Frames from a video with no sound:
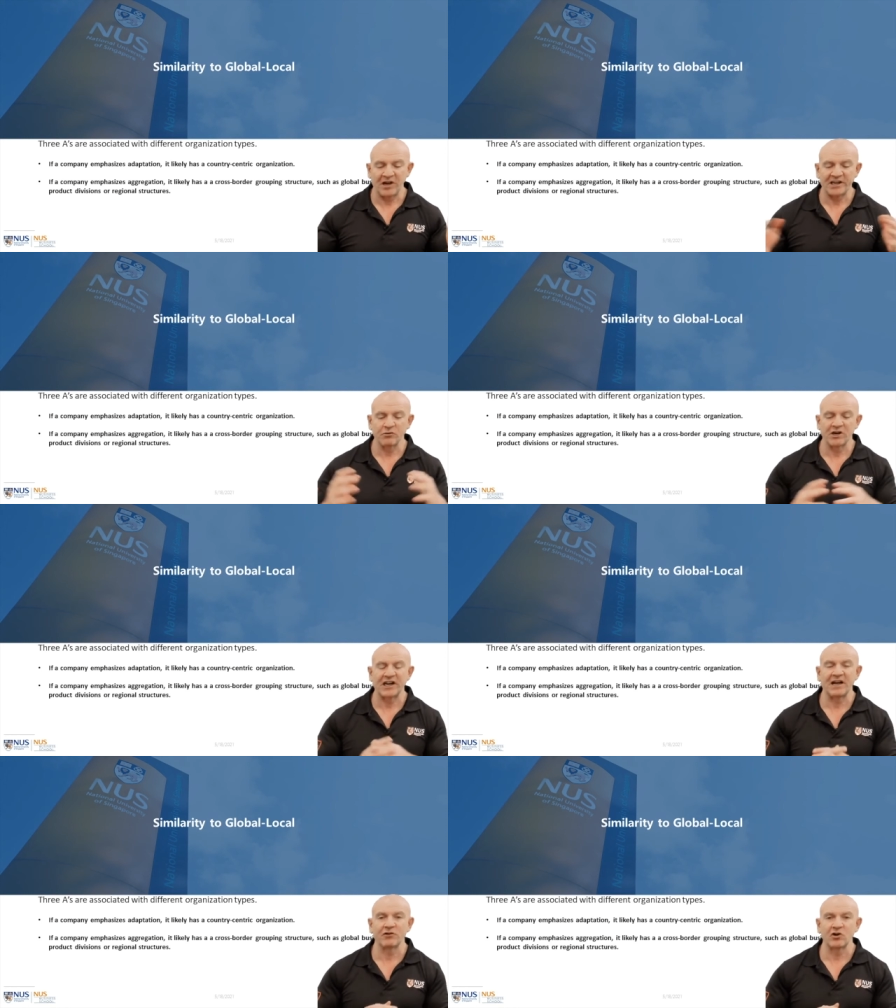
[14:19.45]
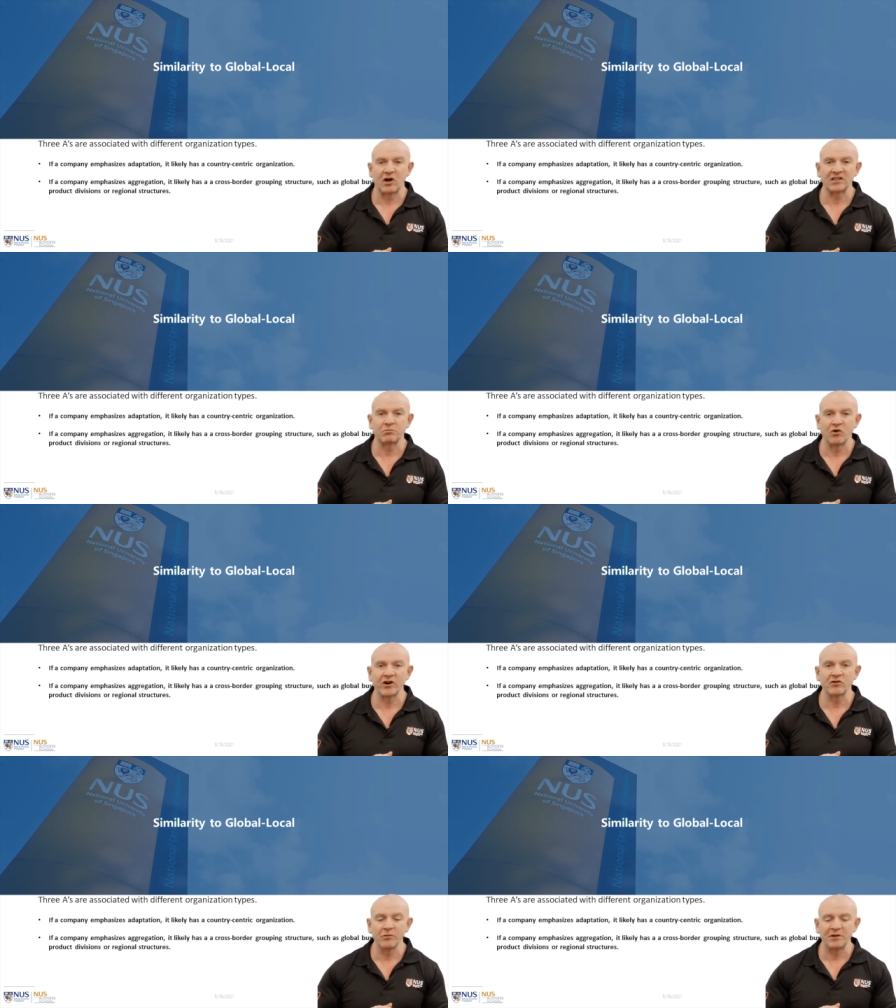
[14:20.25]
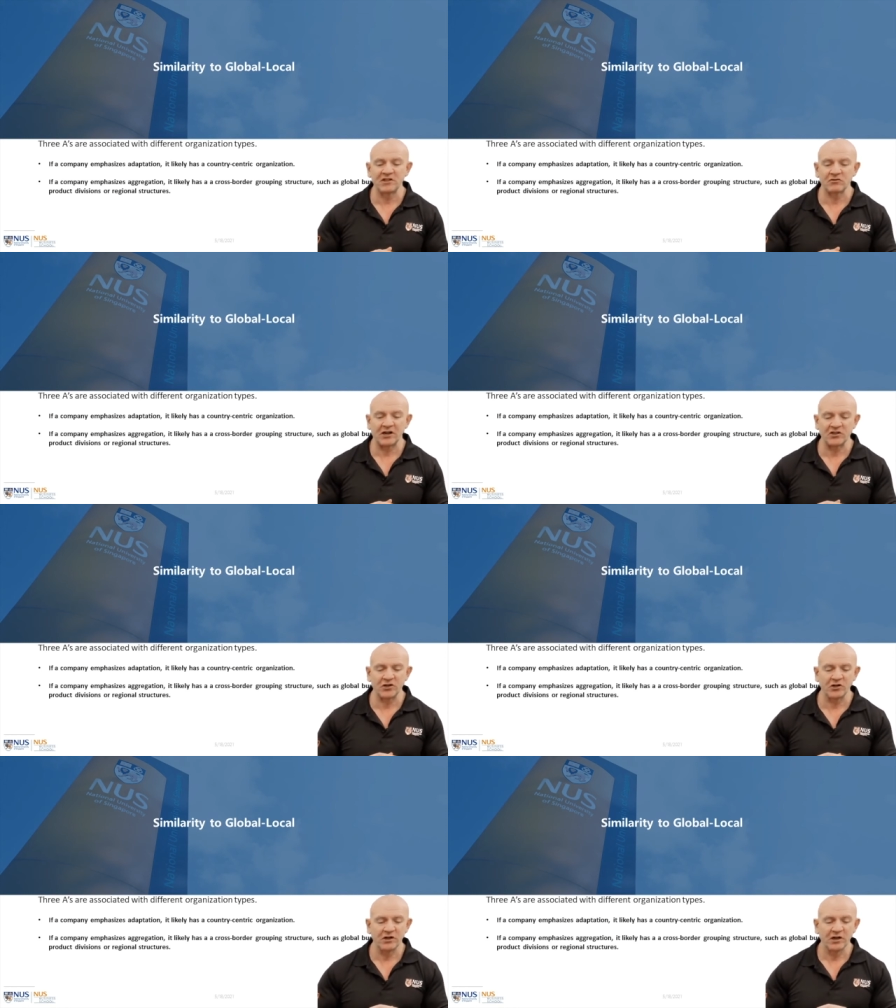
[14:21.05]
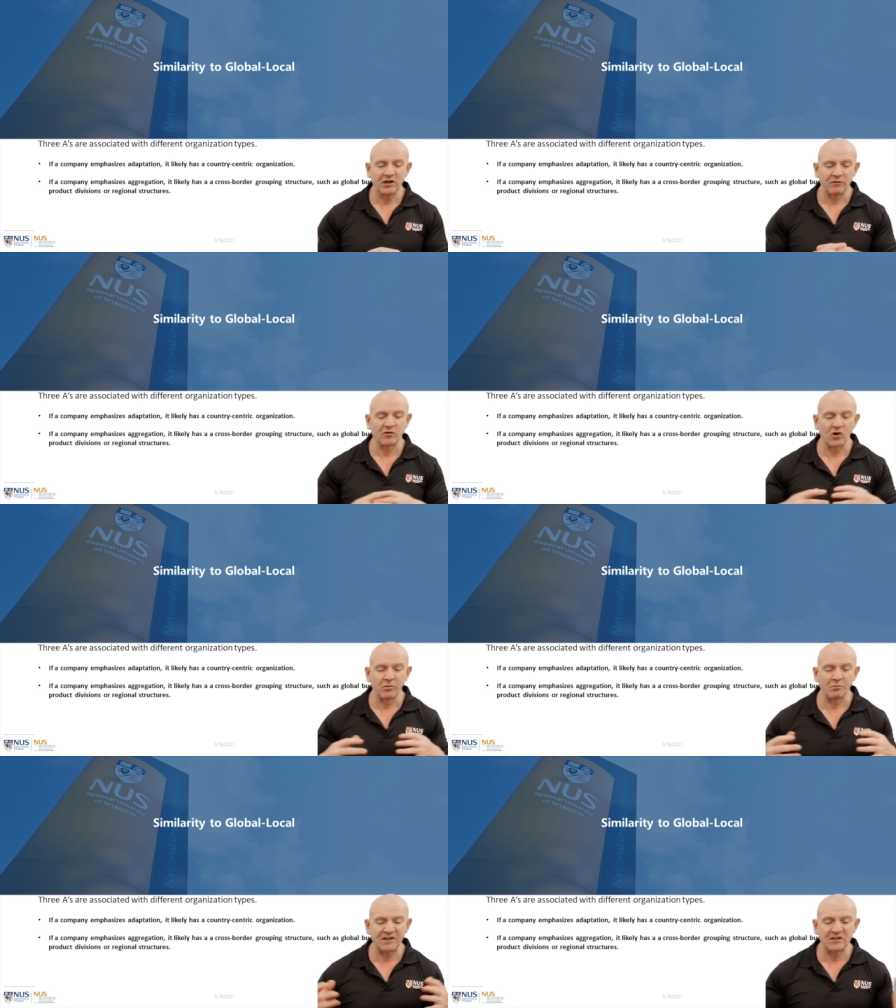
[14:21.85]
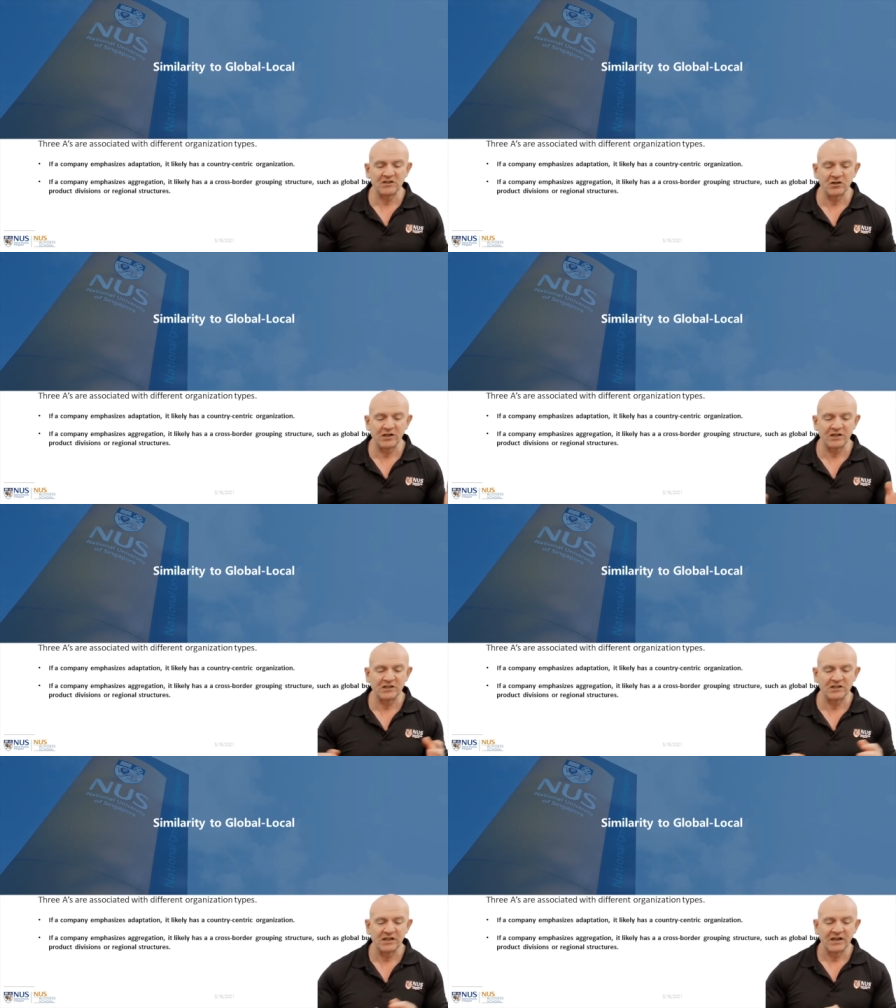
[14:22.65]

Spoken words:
likely we're going to have a cross-border grouping structure with global business units.